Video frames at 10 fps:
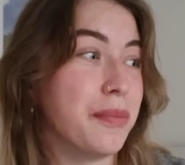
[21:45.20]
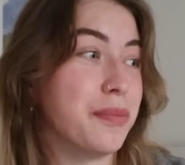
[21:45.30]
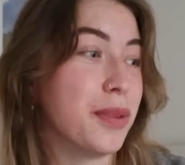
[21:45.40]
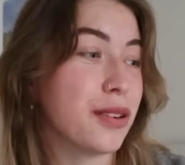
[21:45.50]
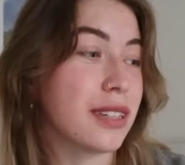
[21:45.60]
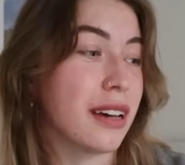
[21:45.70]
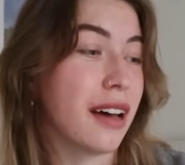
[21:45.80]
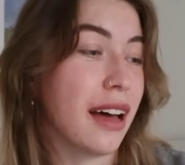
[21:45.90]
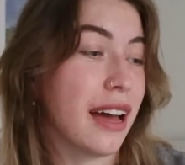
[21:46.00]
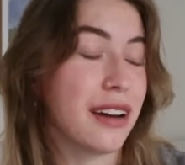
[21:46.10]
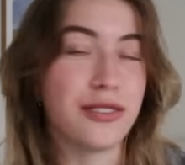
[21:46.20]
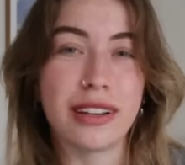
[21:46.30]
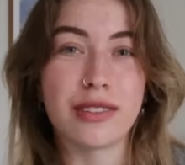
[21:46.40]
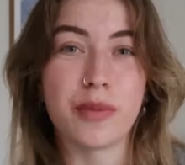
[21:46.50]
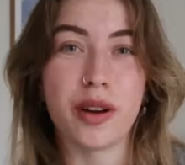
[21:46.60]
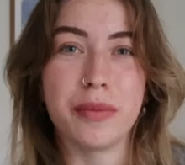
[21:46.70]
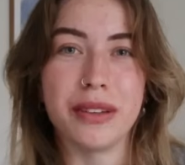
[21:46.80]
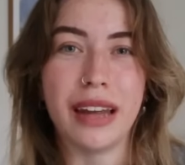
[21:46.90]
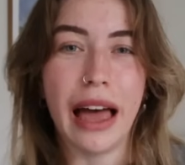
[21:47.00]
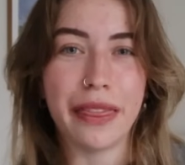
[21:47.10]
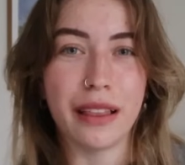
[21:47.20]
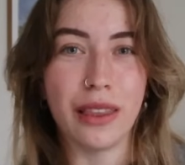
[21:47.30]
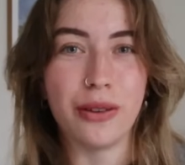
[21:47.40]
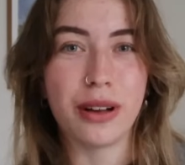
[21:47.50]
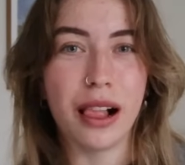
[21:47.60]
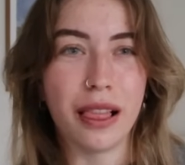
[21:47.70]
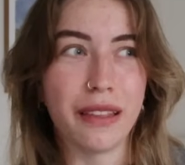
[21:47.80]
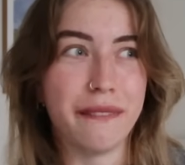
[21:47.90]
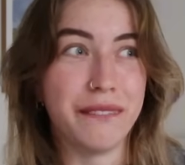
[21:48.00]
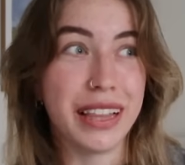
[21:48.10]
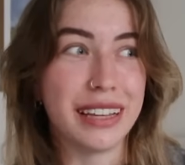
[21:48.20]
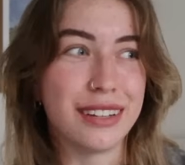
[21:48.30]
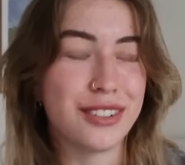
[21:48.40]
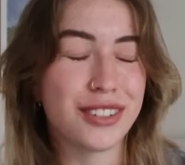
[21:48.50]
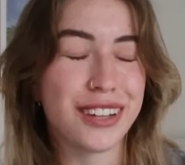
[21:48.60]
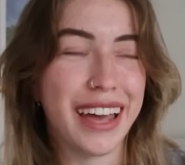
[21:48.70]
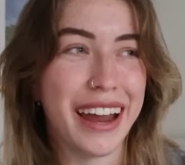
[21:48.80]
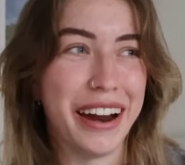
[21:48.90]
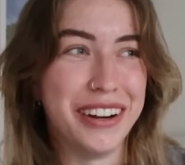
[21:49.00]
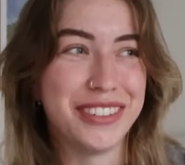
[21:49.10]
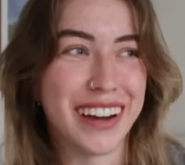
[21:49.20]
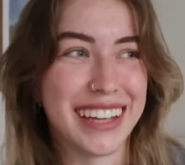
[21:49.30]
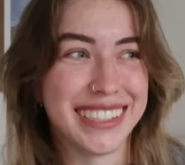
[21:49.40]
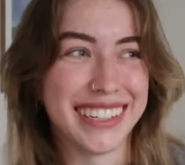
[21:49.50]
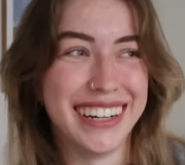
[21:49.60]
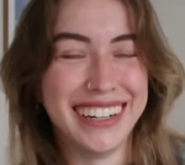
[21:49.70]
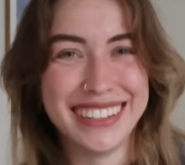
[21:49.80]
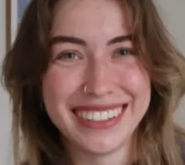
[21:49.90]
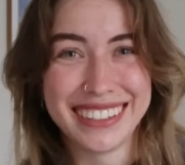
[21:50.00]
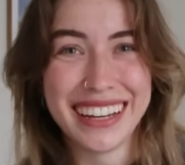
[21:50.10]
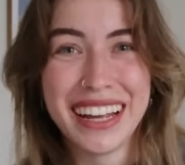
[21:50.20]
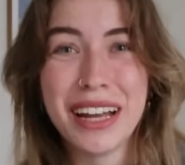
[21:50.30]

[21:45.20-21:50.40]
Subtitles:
booked a hairdresser's appointment at the local village hairdressers,